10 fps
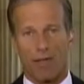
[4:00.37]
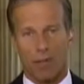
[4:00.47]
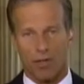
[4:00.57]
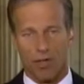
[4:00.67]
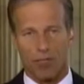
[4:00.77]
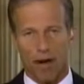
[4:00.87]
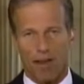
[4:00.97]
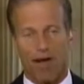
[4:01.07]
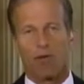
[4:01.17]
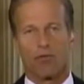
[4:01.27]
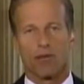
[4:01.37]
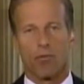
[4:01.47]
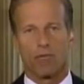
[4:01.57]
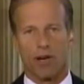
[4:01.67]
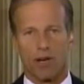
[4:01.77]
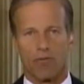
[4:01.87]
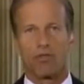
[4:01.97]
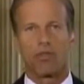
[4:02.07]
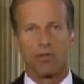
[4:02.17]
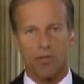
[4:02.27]
been sent by the House of
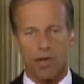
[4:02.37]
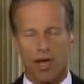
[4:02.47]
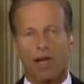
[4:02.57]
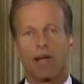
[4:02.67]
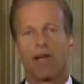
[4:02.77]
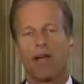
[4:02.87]
Representatives to the Senate,